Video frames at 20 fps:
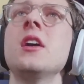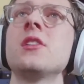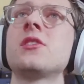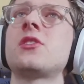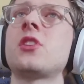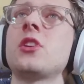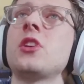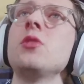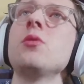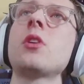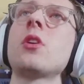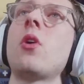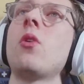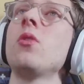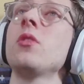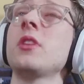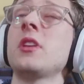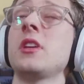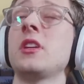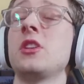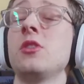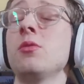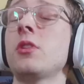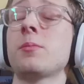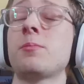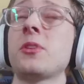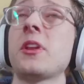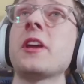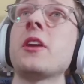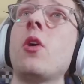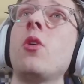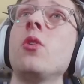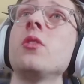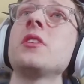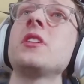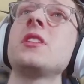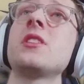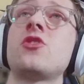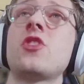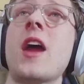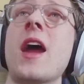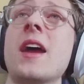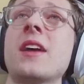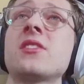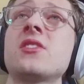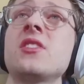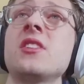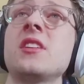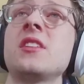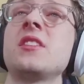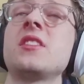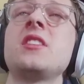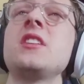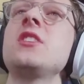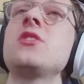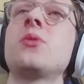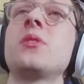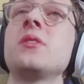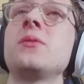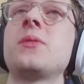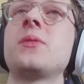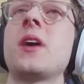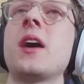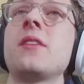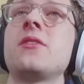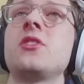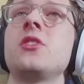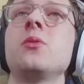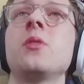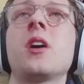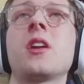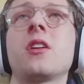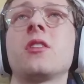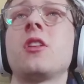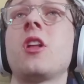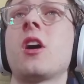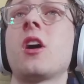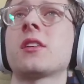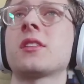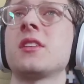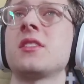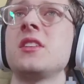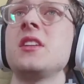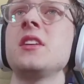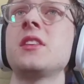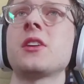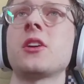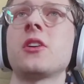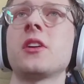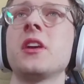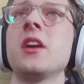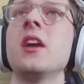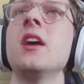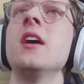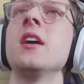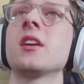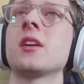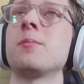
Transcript: So you could play only the Jackson and the T25-2 and unlock the T30,